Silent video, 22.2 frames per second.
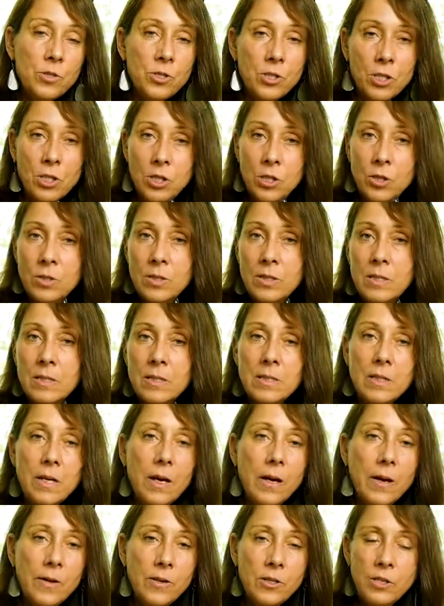
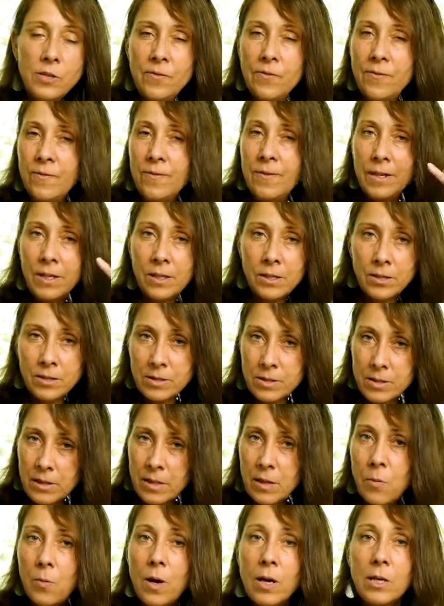She
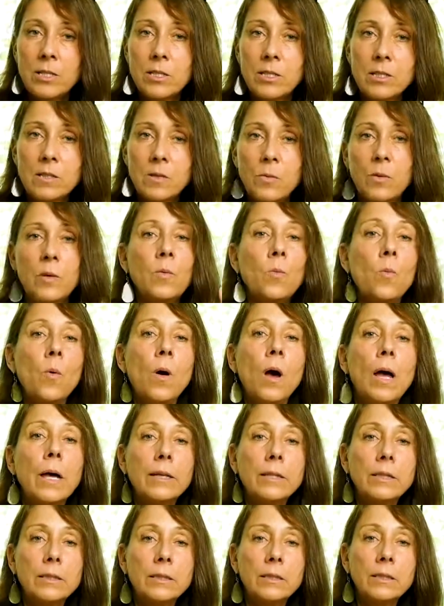vigorously washes with
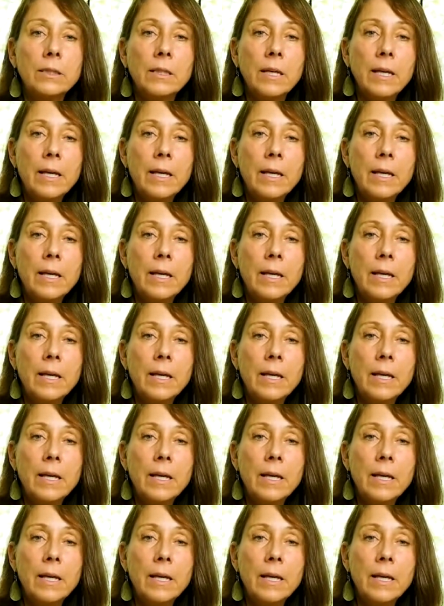water,